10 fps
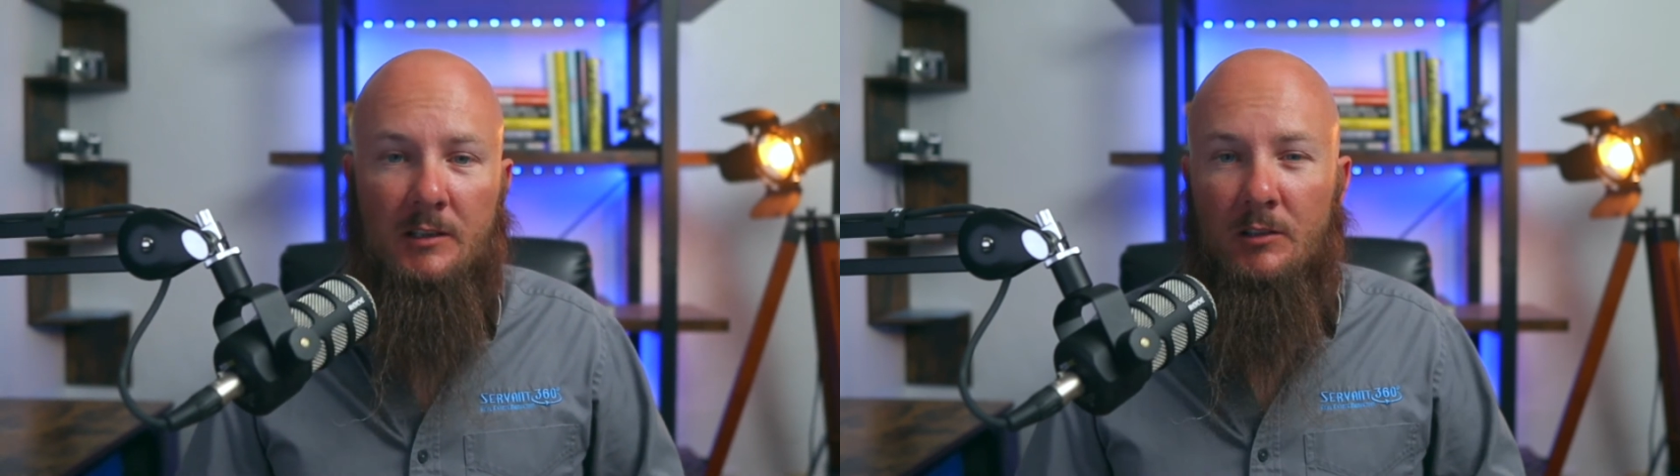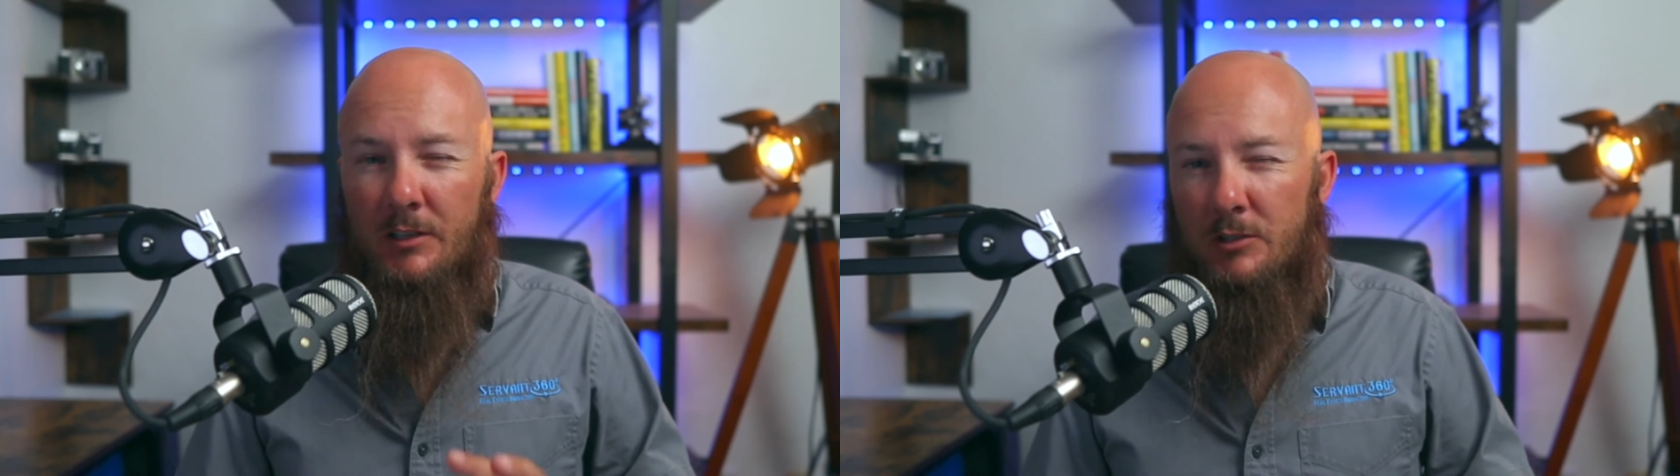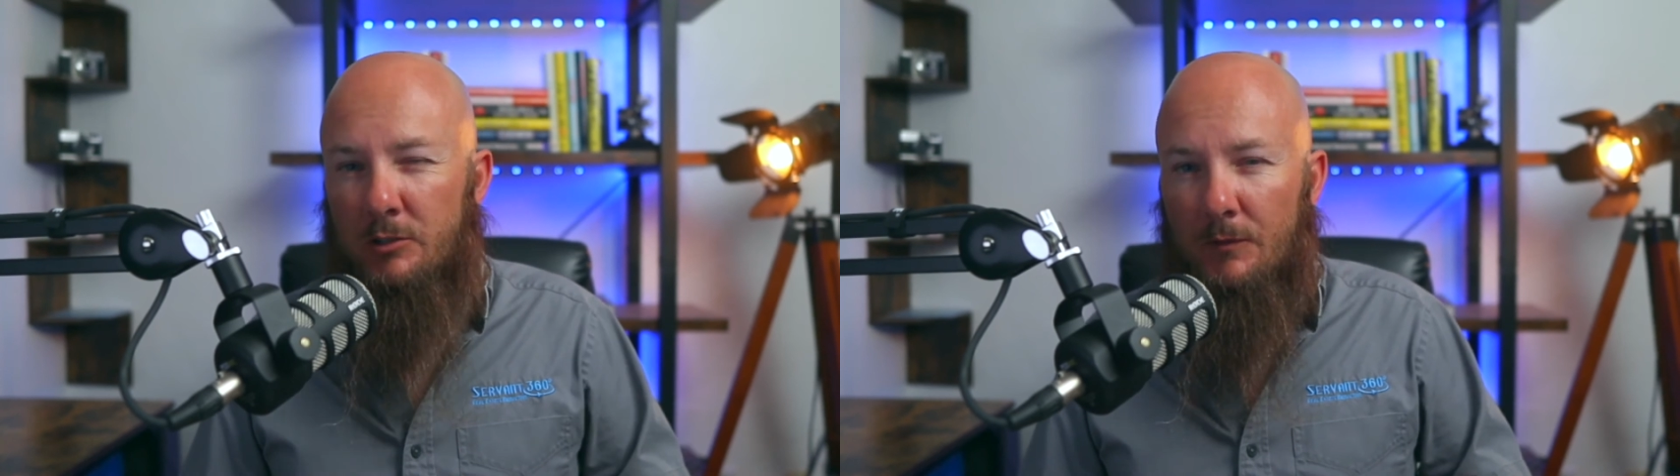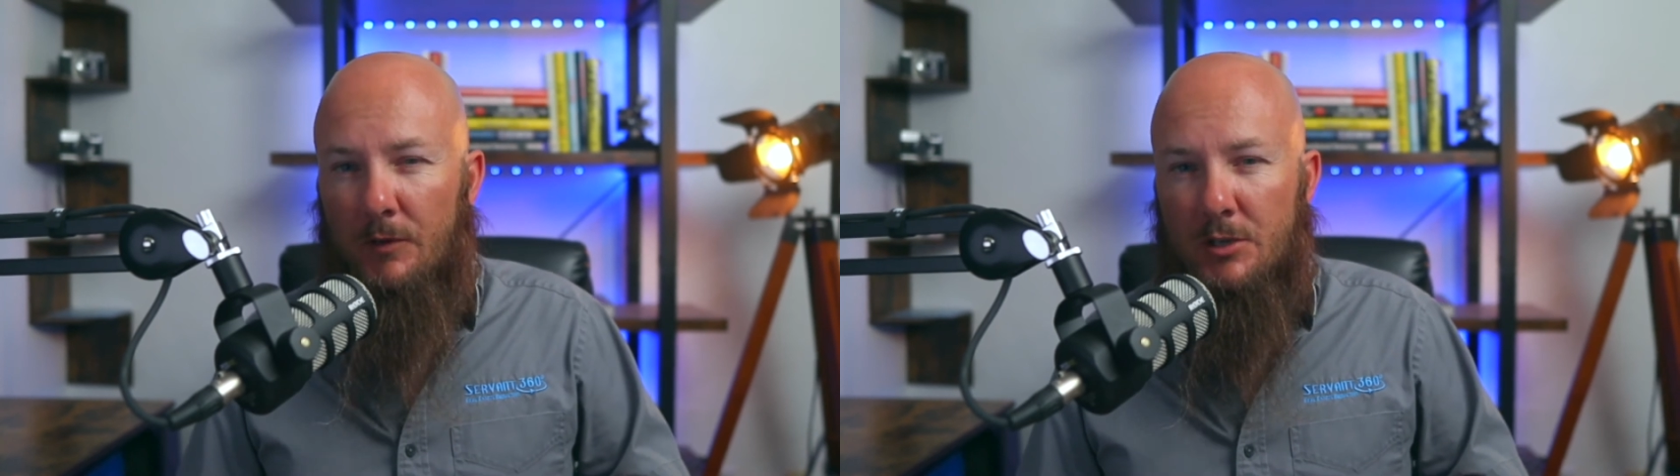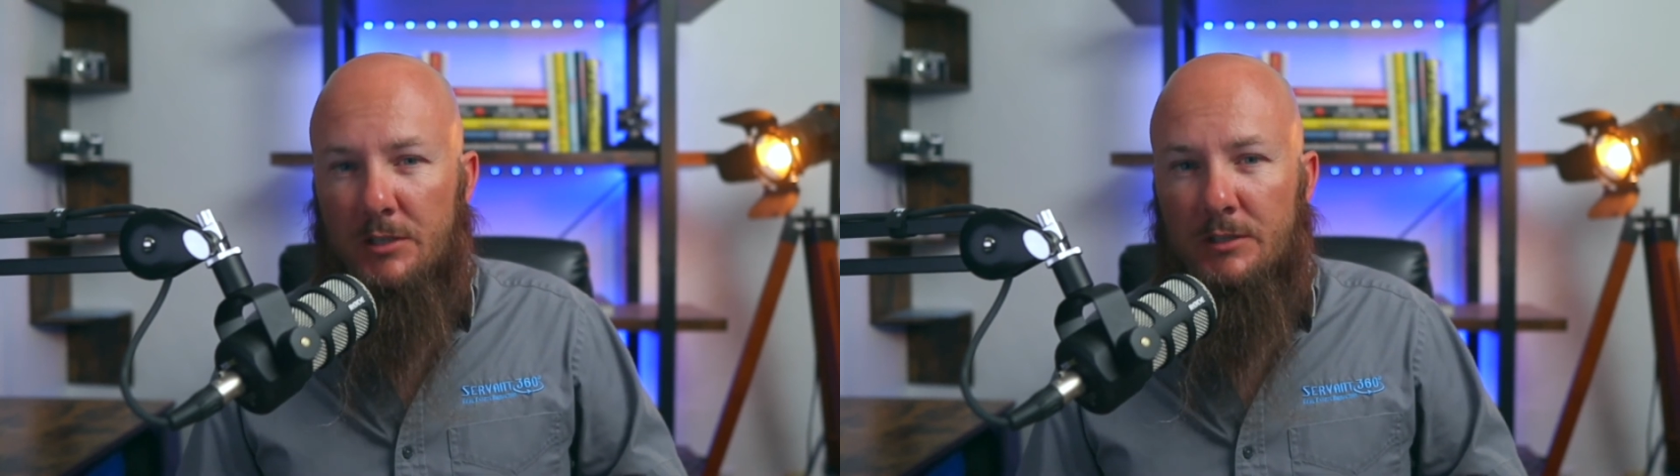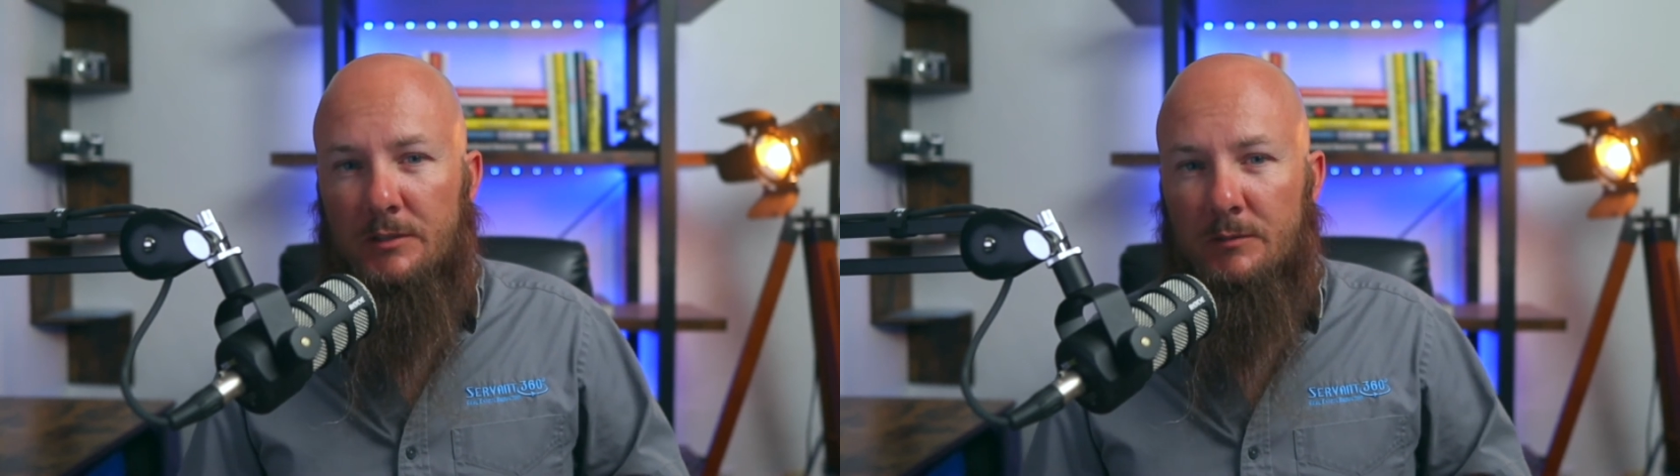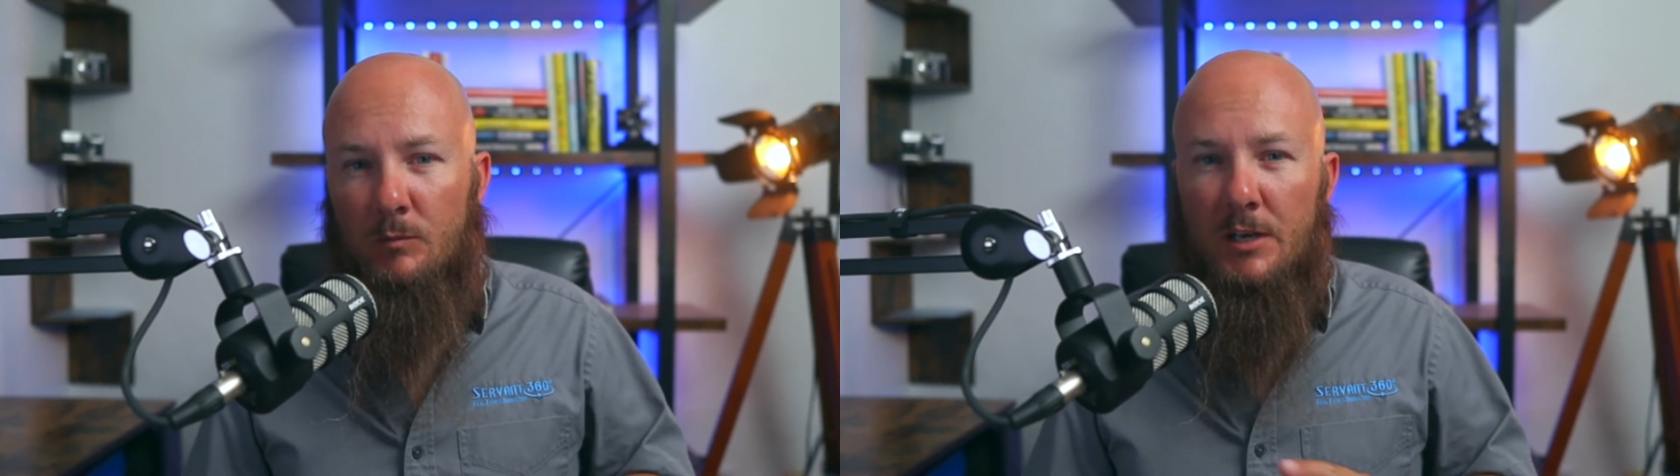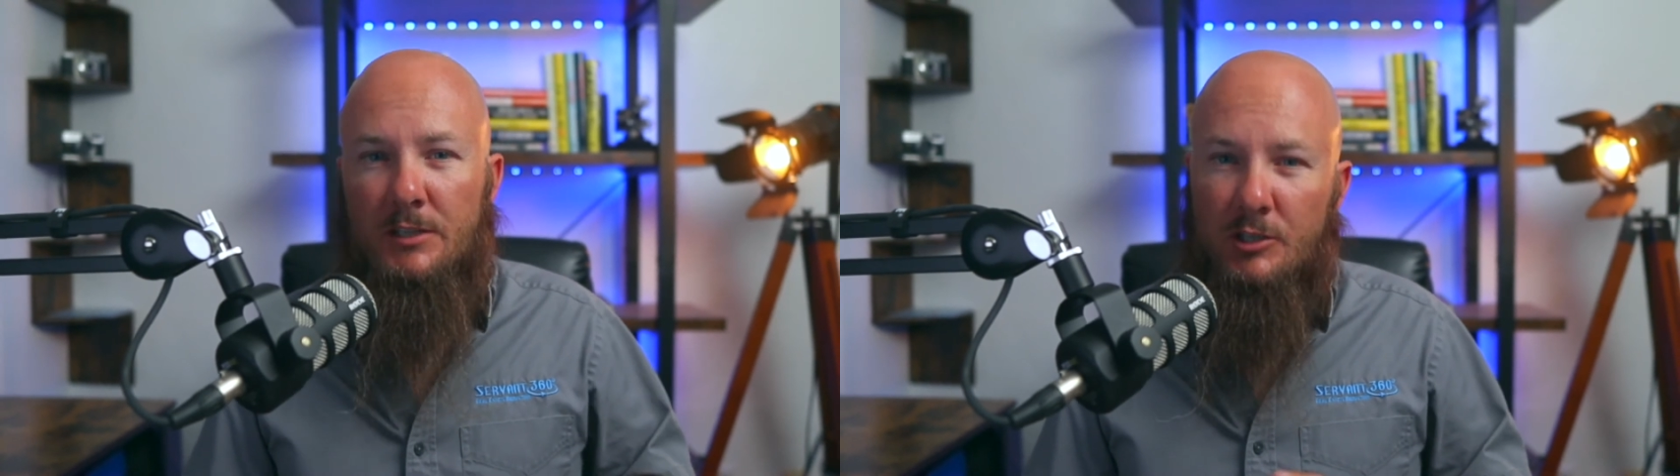You'll get two versions.
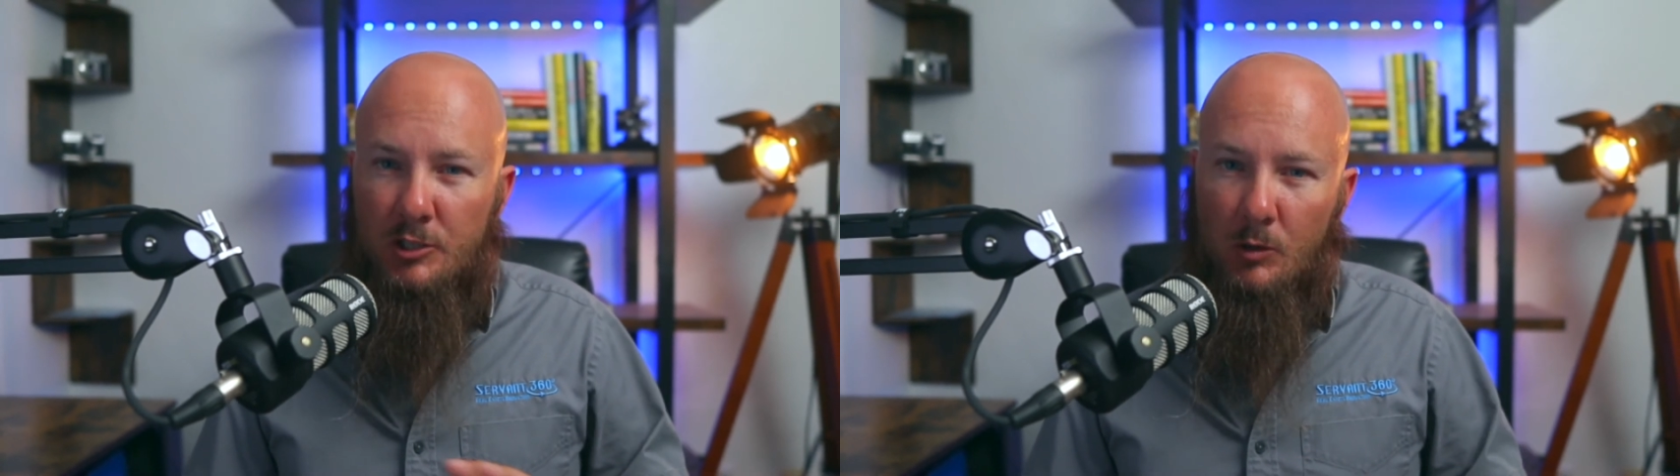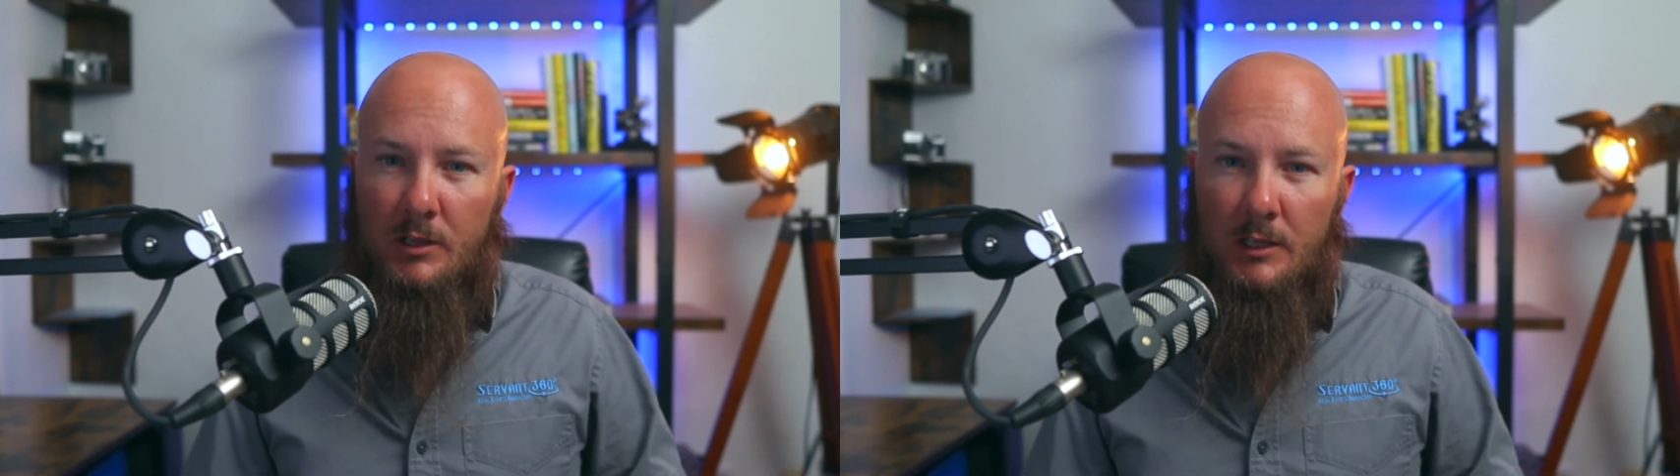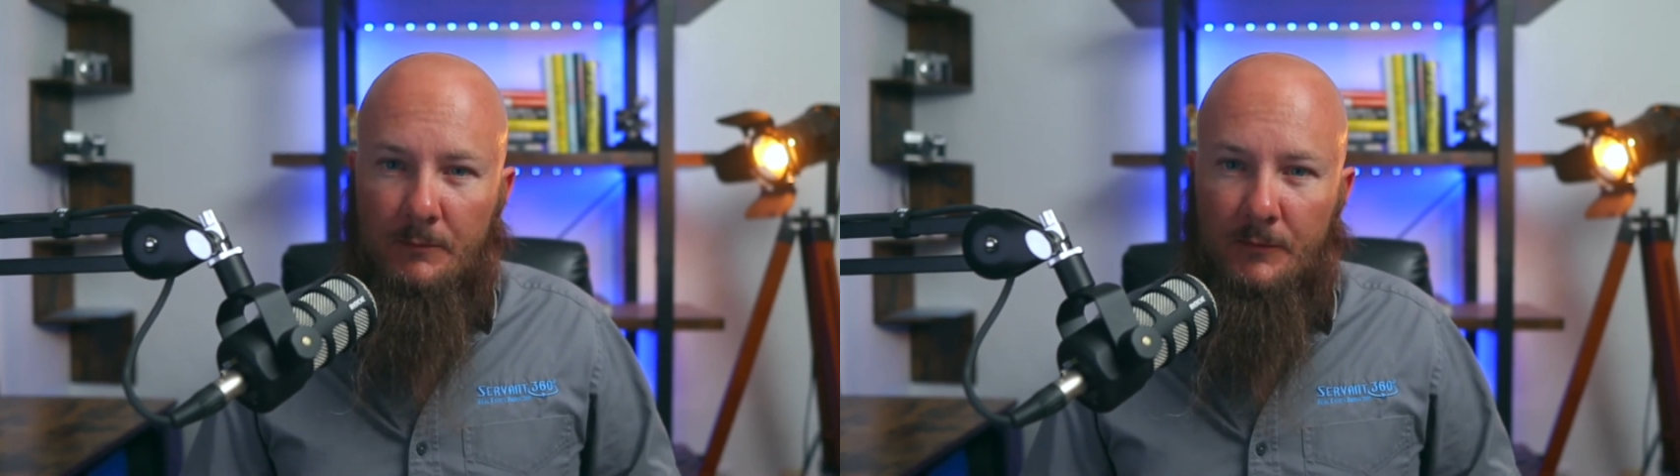One is a short clip